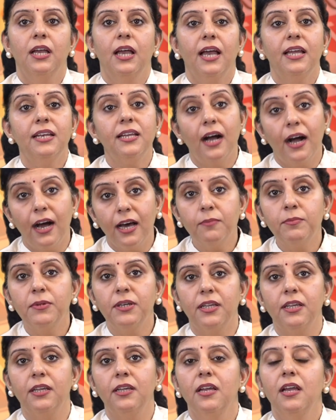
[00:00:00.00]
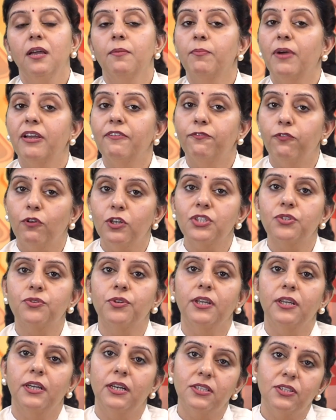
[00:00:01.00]
and harmony by
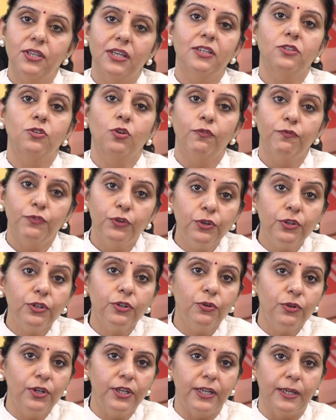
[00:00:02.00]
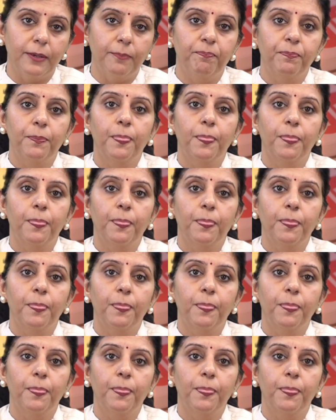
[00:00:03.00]
fostering a sense of unity.